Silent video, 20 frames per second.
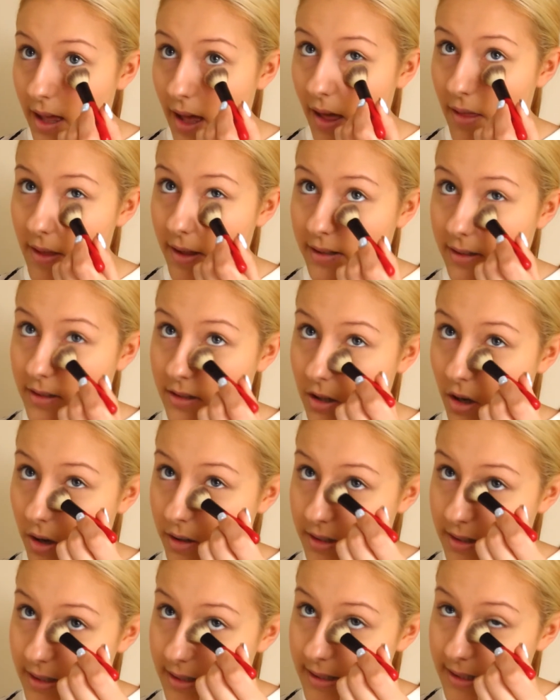and then
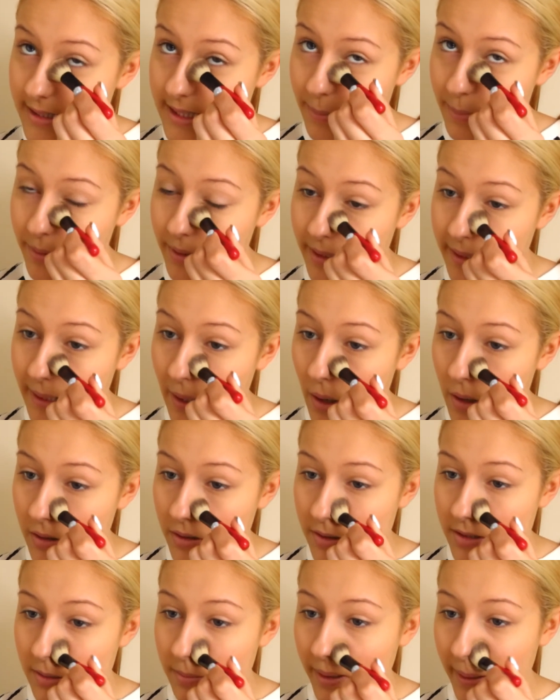start stippling it on
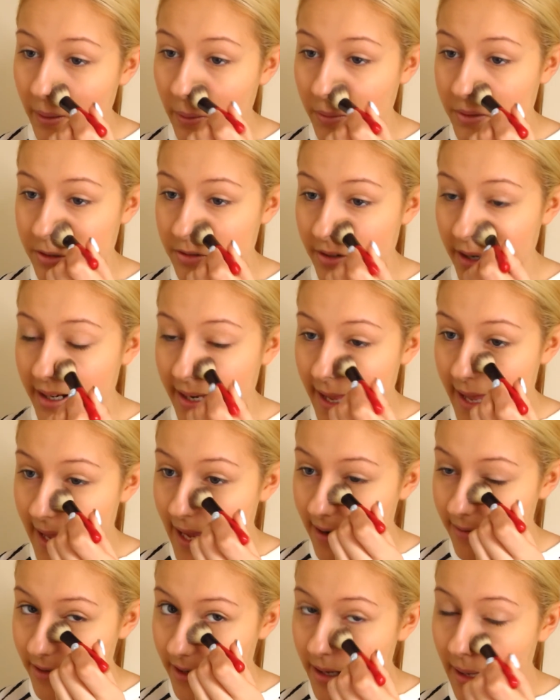to my under eye
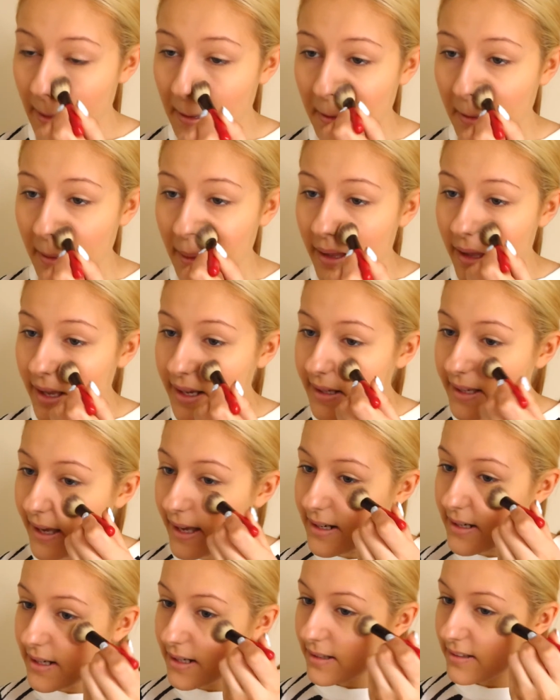area,
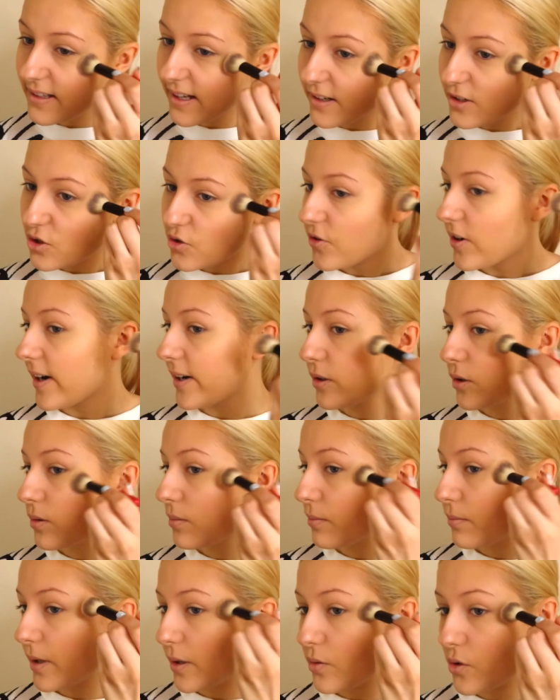again in that triangle
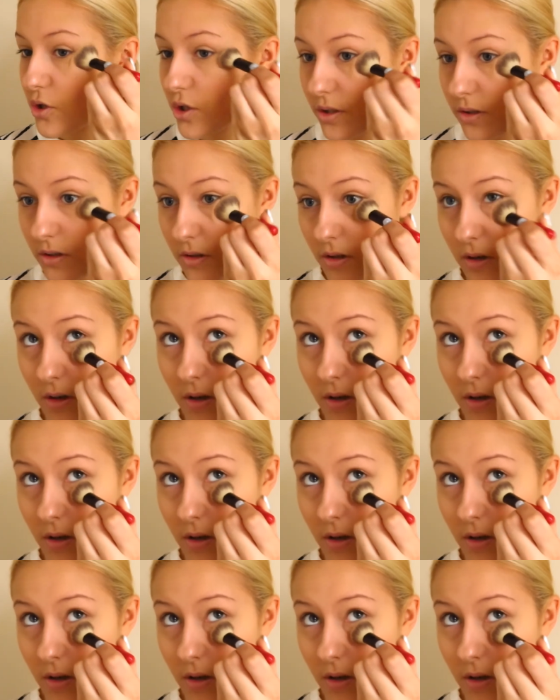motion.